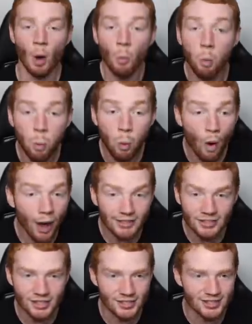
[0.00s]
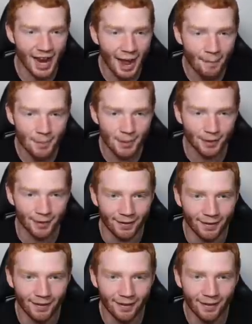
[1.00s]
What just happened?
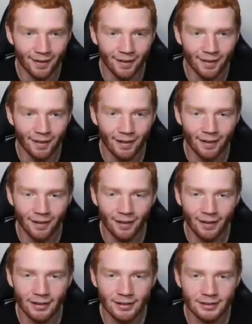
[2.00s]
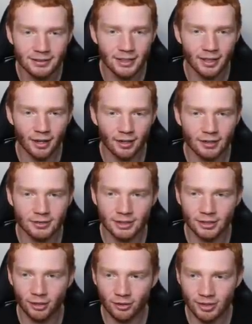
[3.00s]
Did
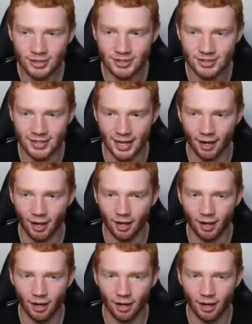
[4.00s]
y'all just sit?